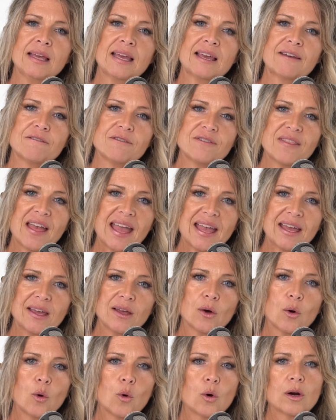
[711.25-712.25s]
If
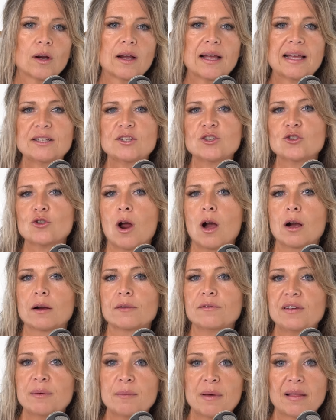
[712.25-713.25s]
they or a strong
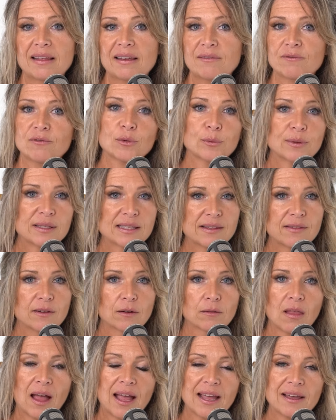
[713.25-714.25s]
female influence in
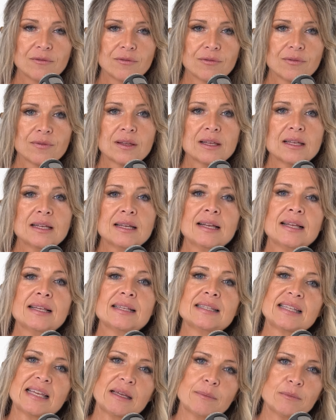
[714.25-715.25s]
their life
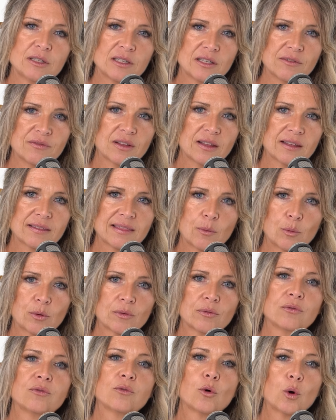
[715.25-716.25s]
seemed to feel like they were
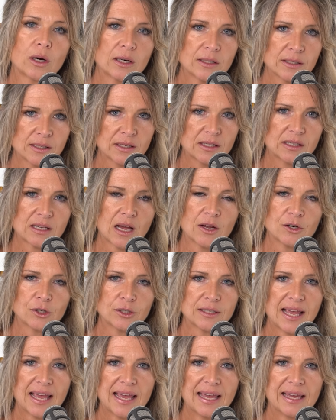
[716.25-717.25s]
forced to
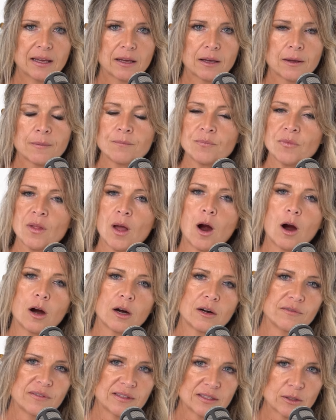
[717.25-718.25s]
undertake
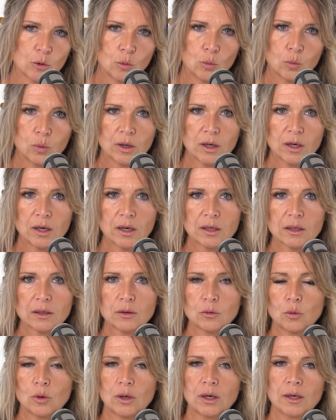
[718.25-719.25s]
hard physical work
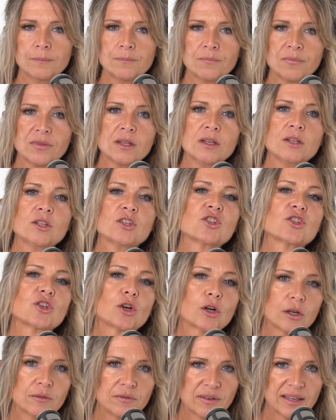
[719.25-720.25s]
or
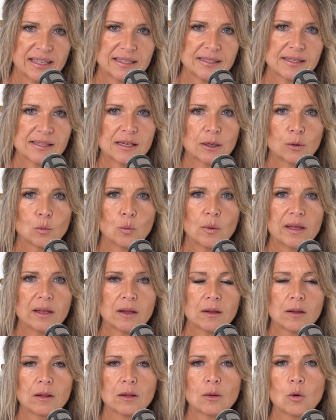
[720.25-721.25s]
serve against their
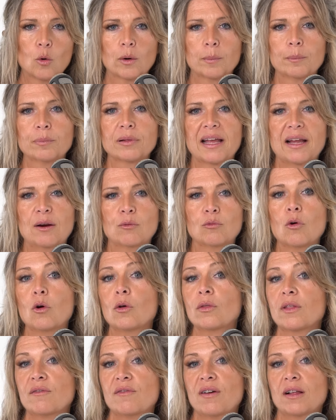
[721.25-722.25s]
will or play a role
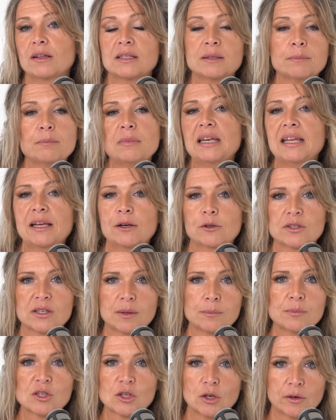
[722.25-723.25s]
that felt demeaning or
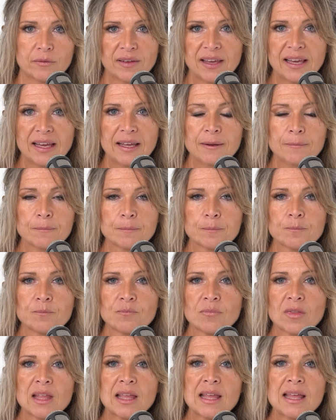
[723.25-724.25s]
subservient,
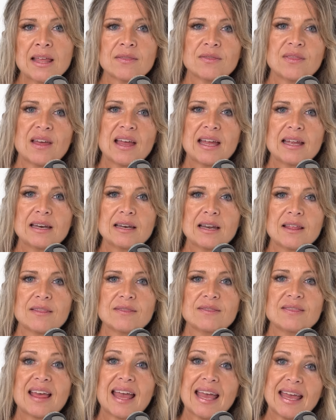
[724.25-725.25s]
then
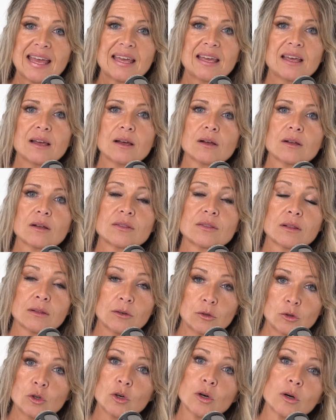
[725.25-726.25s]
they, the
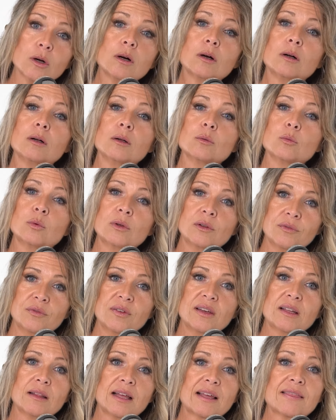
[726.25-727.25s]
little girl, will
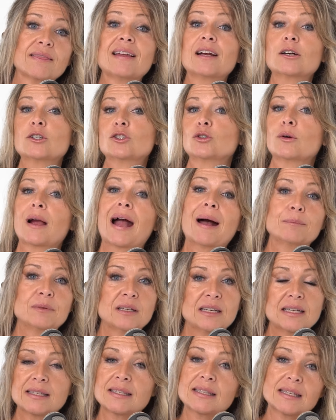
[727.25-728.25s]
feel like they're trapped
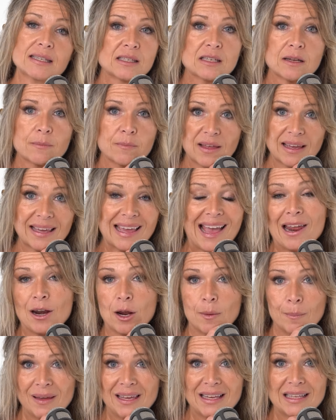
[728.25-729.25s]
in a system that
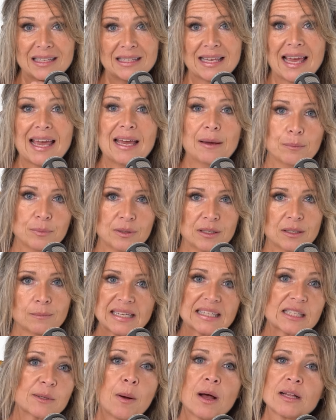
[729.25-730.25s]
cannot be escaped.
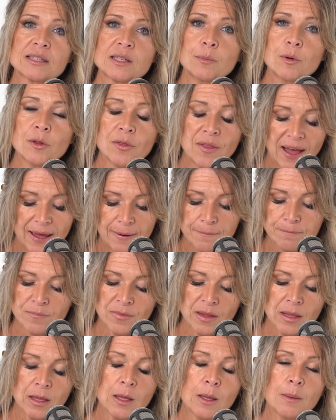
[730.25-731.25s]
It's possible that
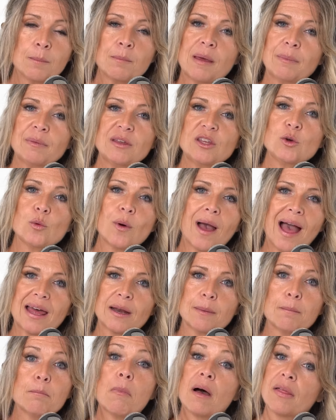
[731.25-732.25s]
maybe you had
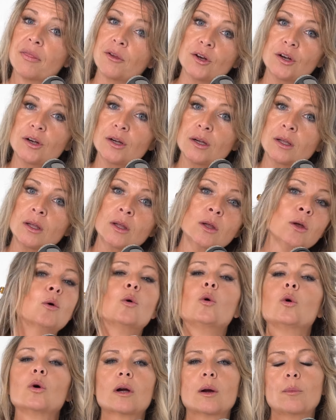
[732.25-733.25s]
a mother
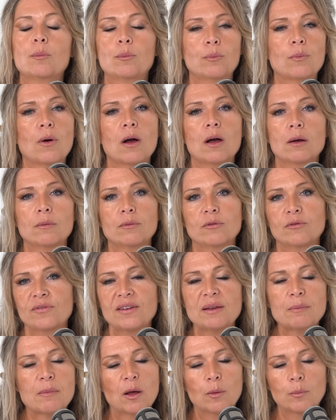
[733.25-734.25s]
or a, a
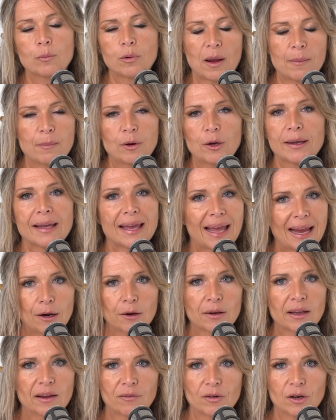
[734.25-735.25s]
female primary
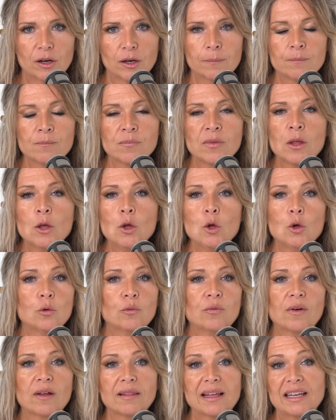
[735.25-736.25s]
caregiver who
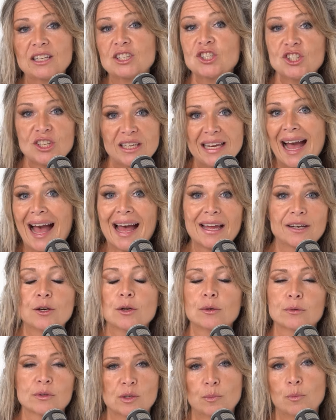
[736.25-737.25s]
felt like she had
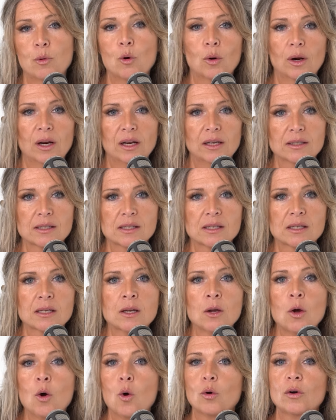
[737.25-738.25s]
no support
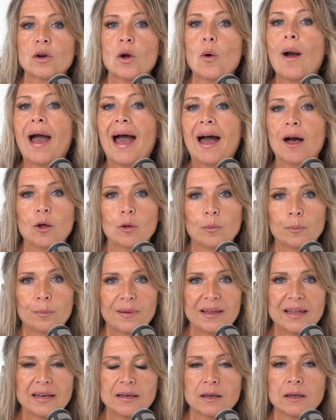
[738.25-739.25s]
or no help
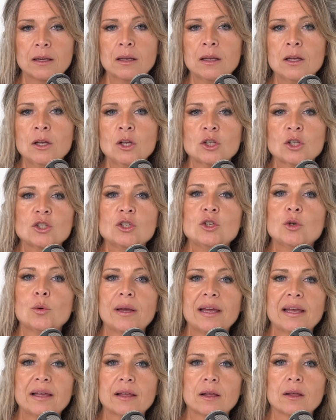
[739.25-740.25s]
in
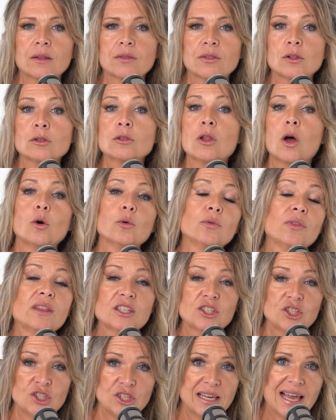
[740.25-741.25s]
doing the load
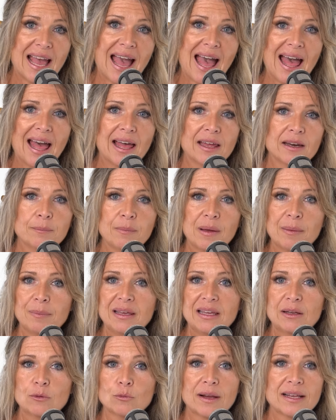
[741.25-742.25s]
that she had,
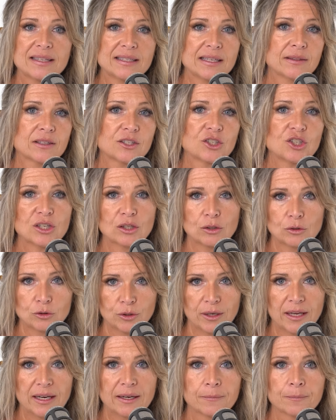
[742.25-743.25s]
maybe in raising the
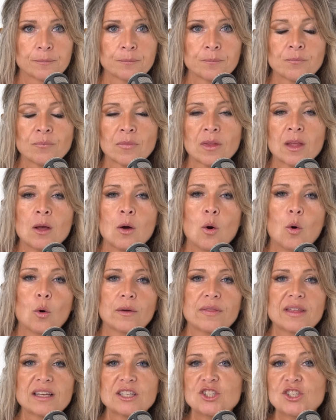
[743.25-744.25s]
children
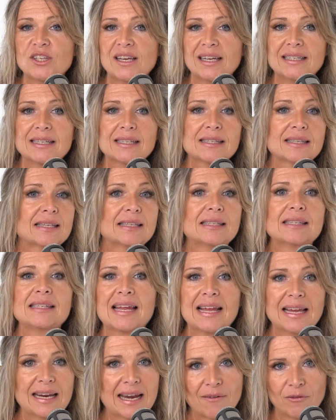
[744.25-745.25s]
or that she had to
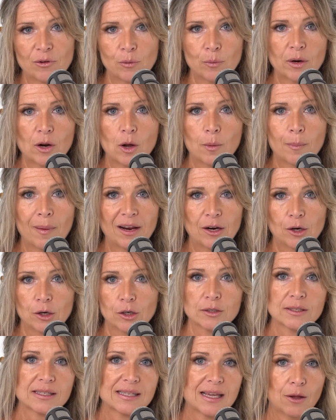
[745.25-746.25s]
sustain everyone all by
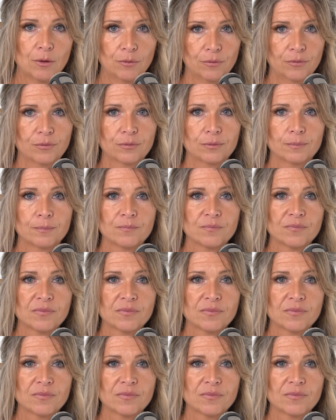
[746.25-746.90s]
herself.